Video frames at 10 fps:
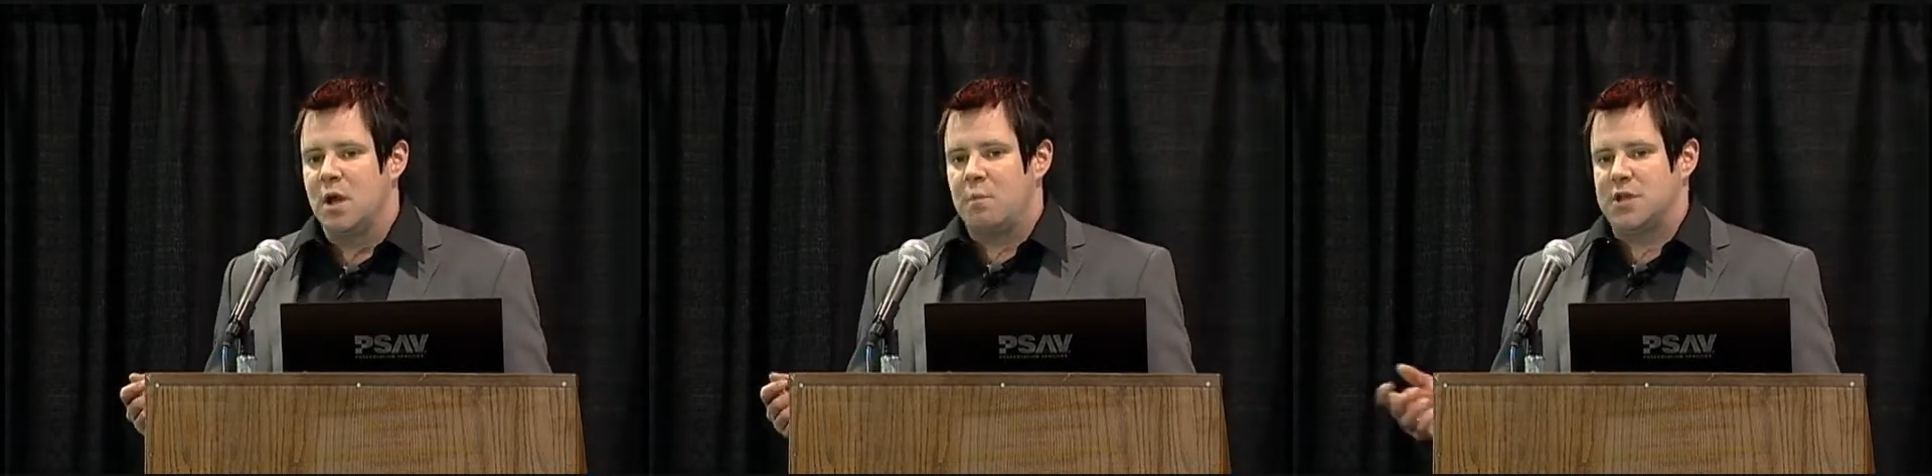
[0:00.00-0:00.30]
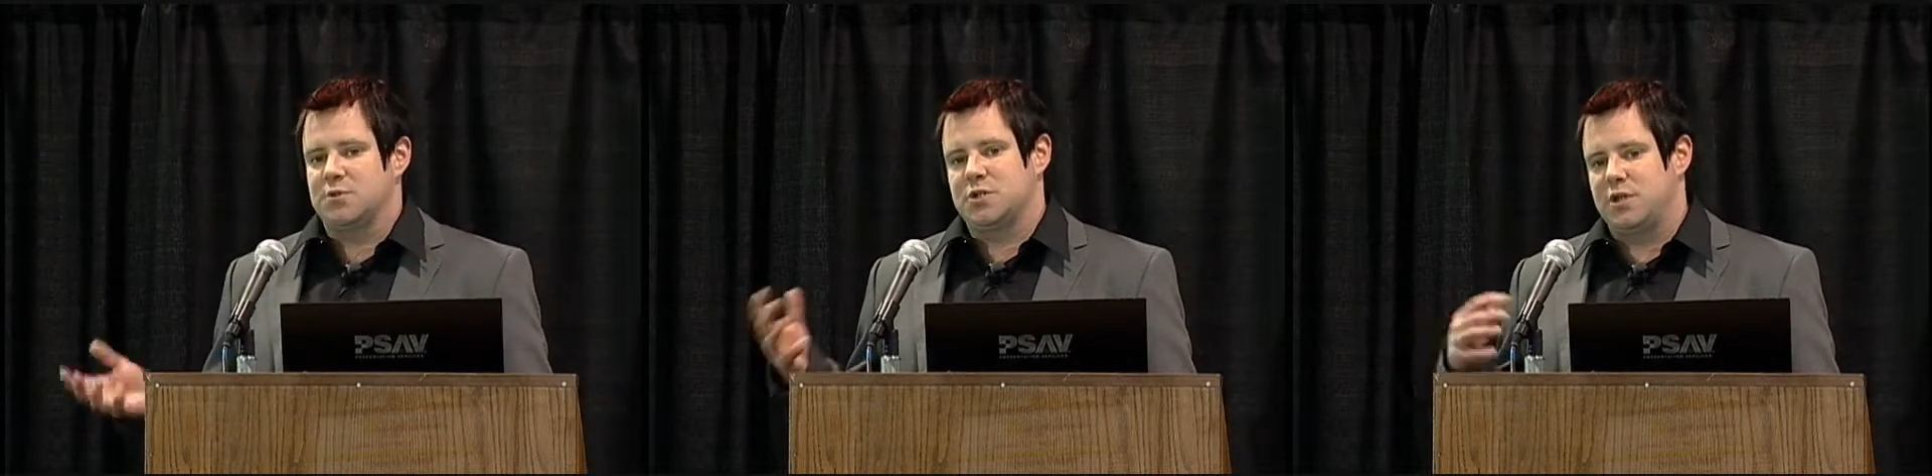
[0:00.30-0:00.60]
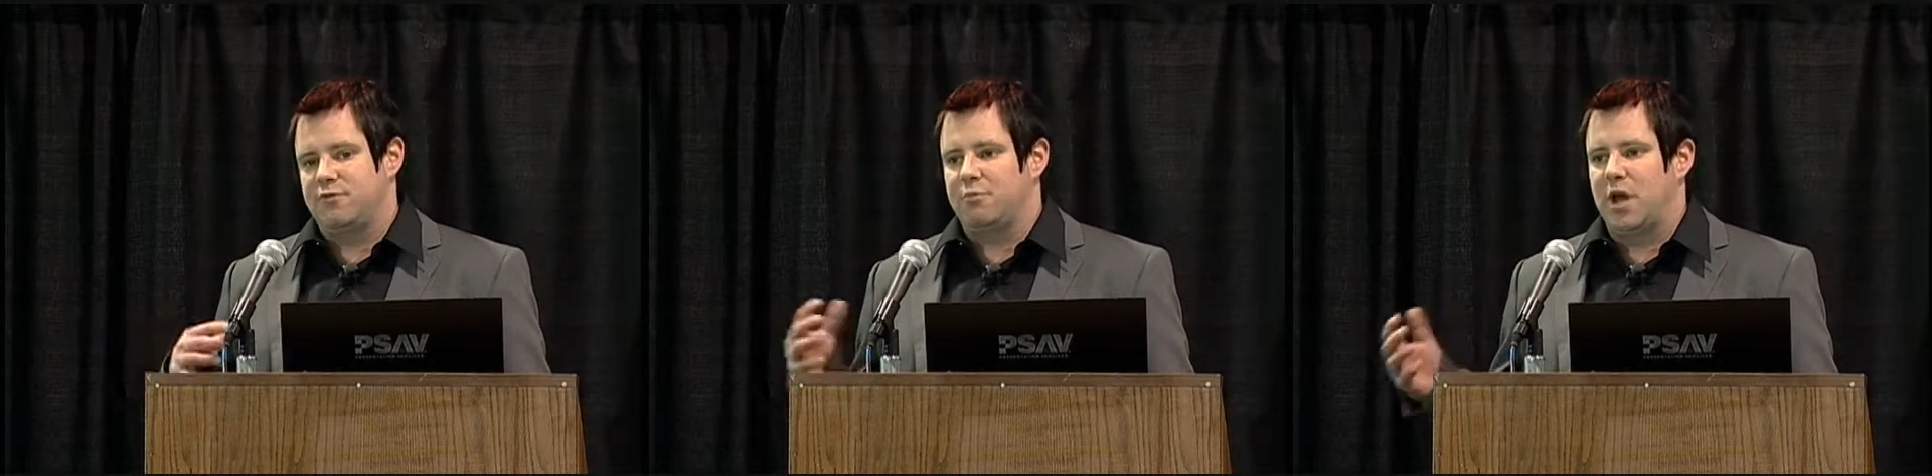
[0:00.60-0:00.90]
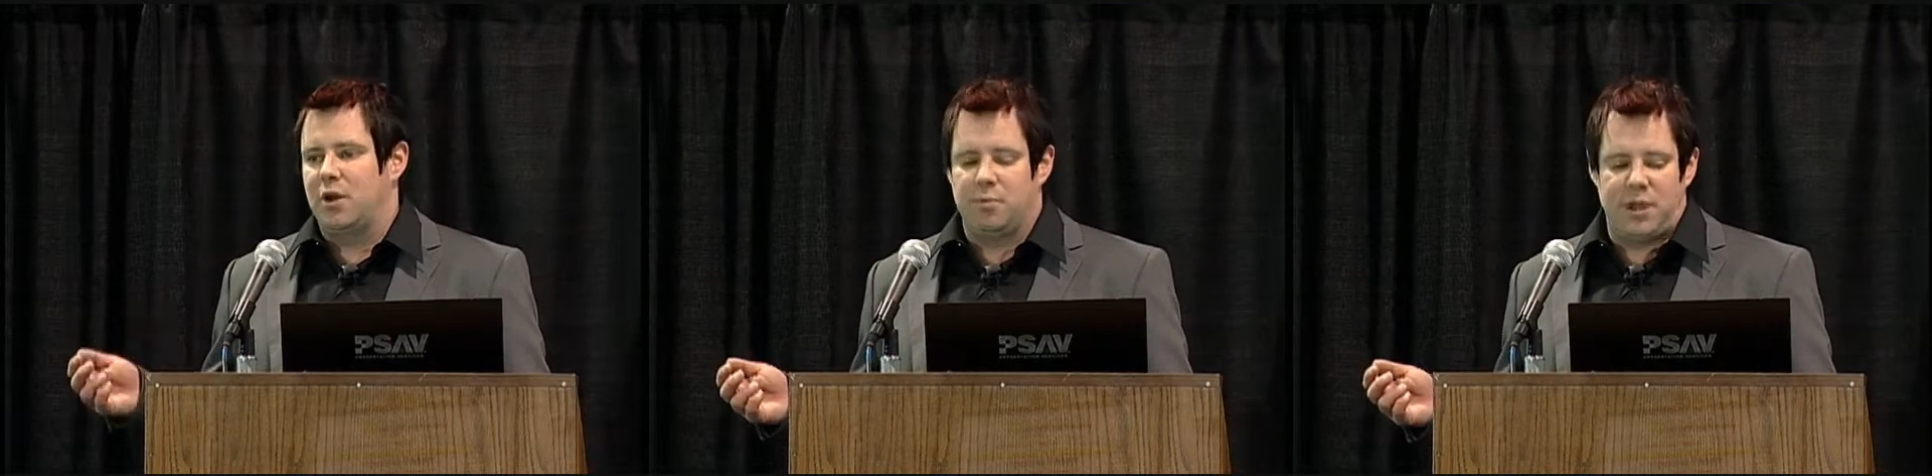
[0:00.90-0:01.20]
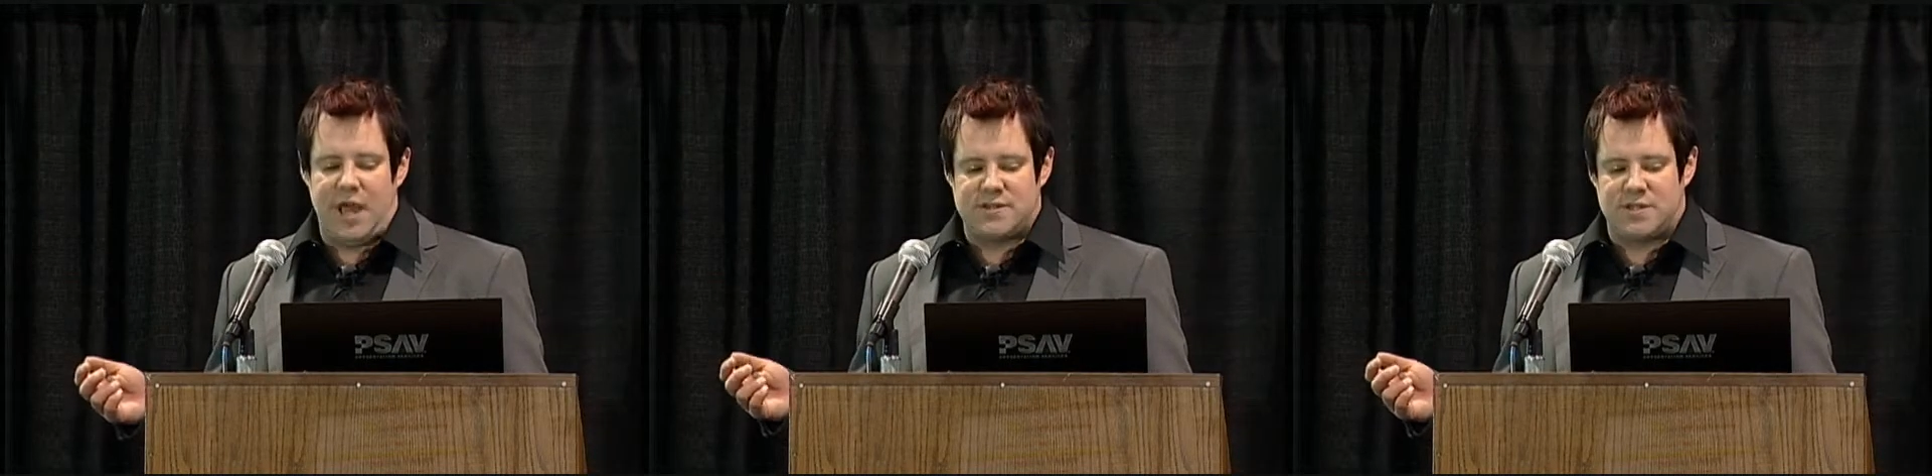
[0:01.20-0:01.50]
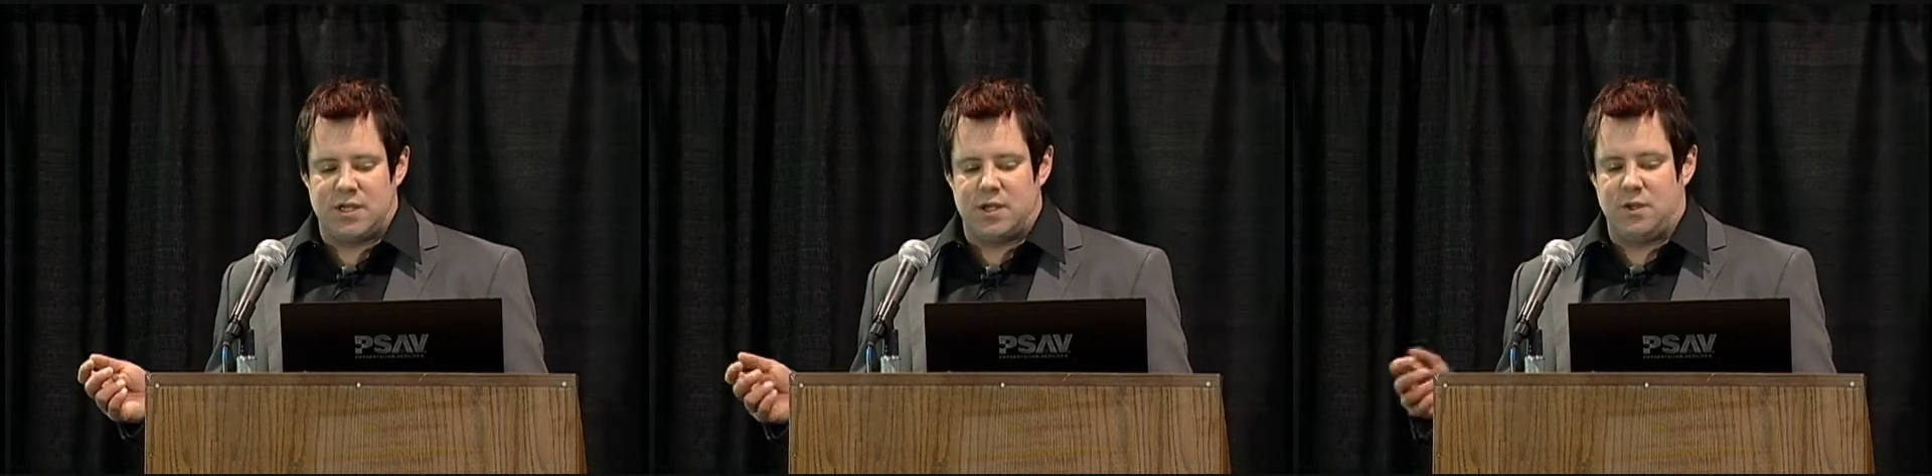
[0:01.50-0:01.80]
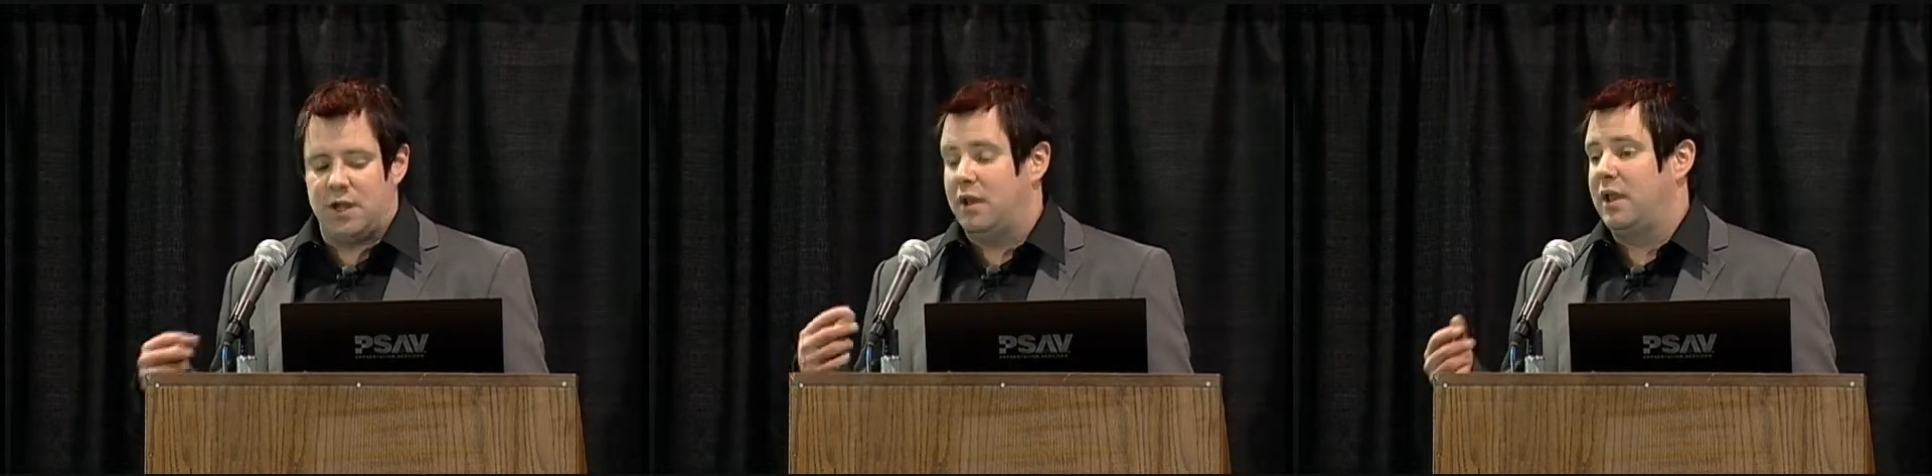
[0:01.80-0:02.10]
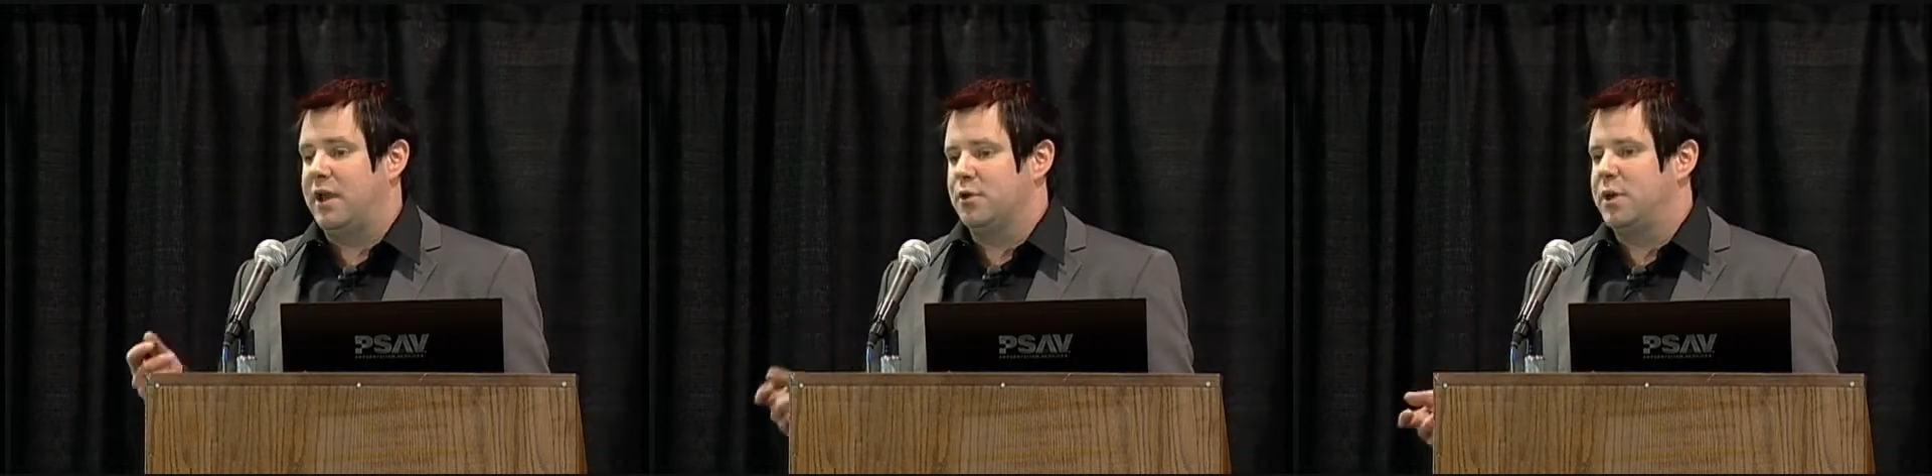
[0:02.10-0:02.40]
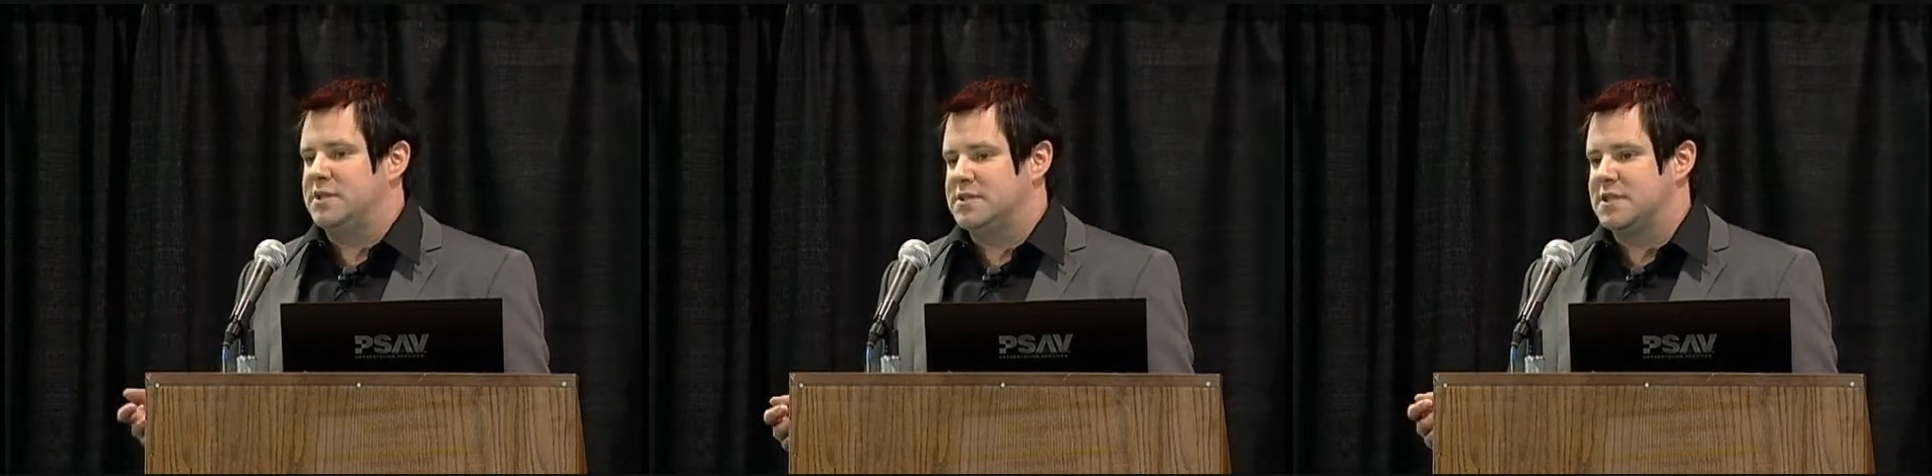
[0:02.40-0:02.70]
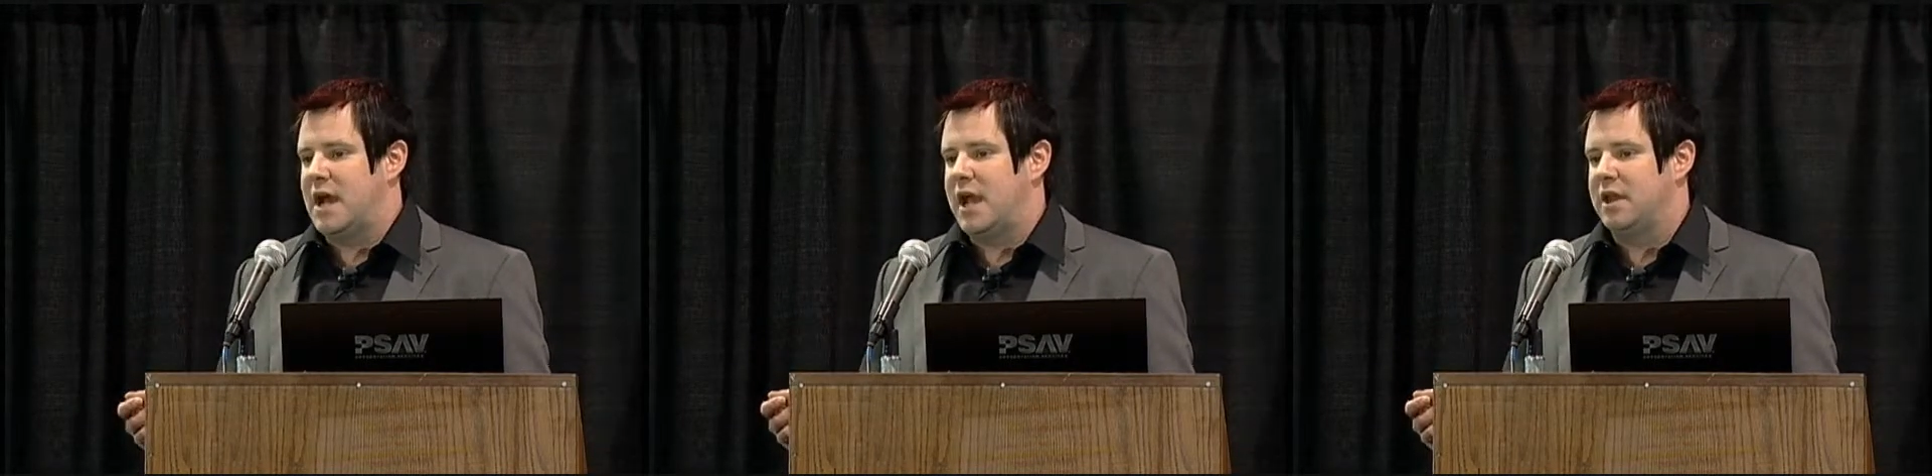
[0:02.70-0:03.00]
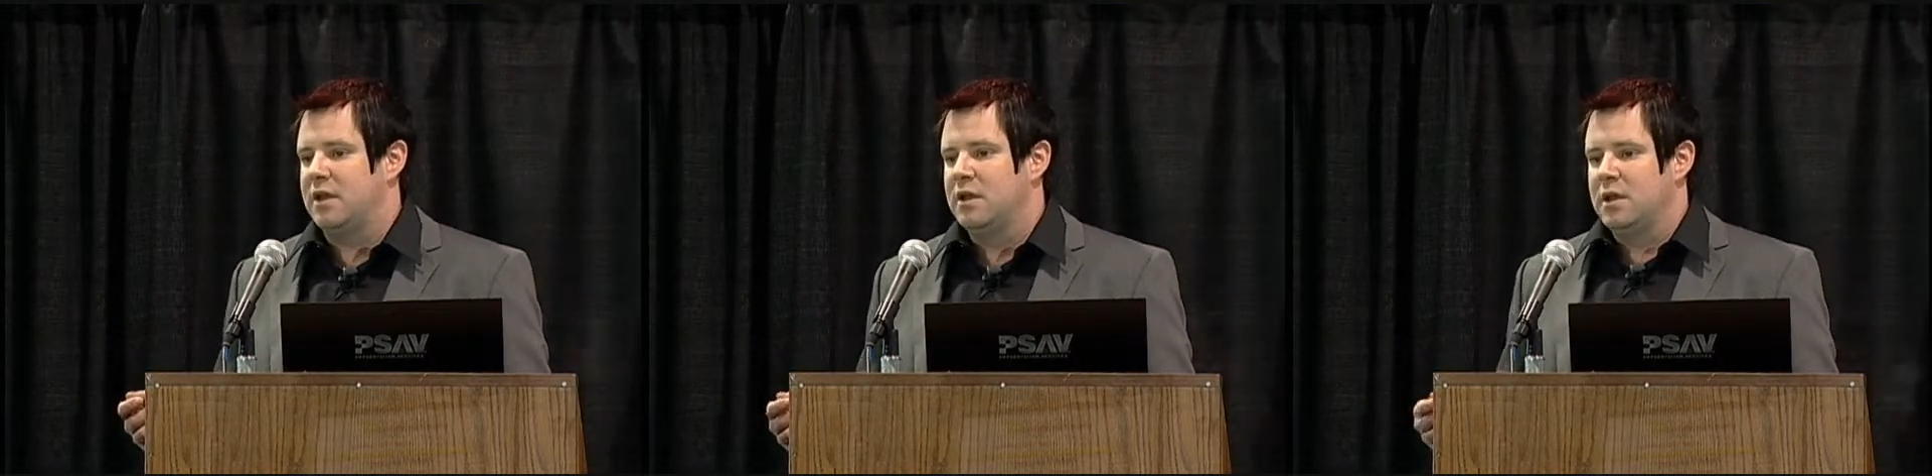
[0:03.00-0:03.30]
By switching from metal to plastic, you can get a lighter weight design.